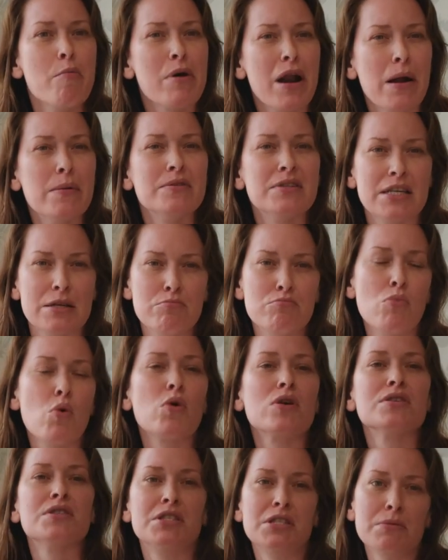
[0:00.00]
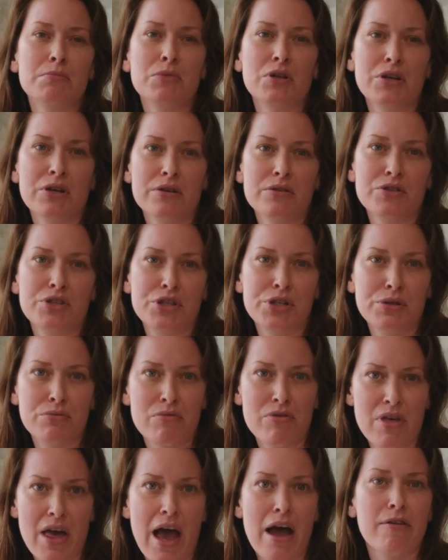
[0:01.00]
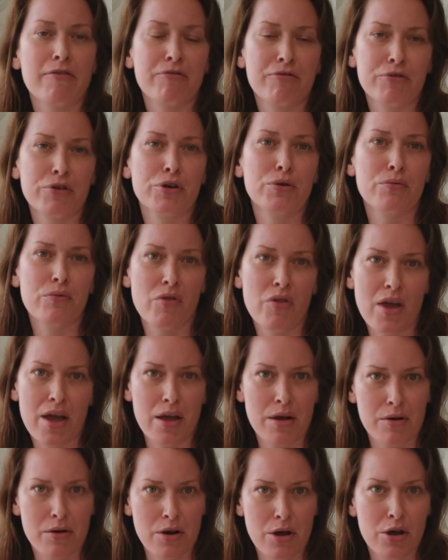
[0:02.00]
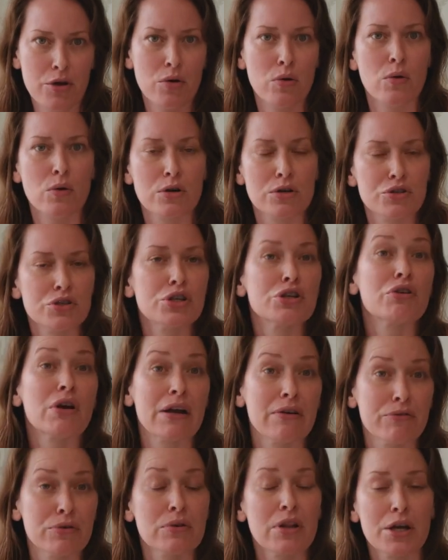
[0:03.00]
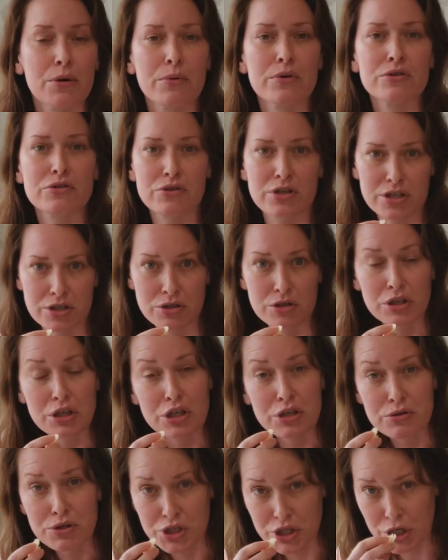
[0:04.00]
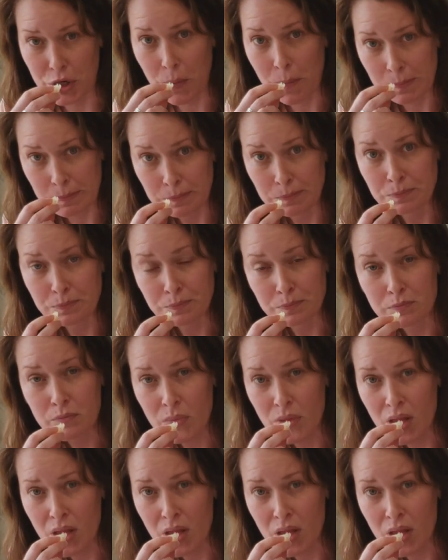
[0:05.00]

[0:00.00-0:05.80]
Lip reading: but I would say more similar to that fruit than an orange or a grapefruit like we're traditionally used to. Right.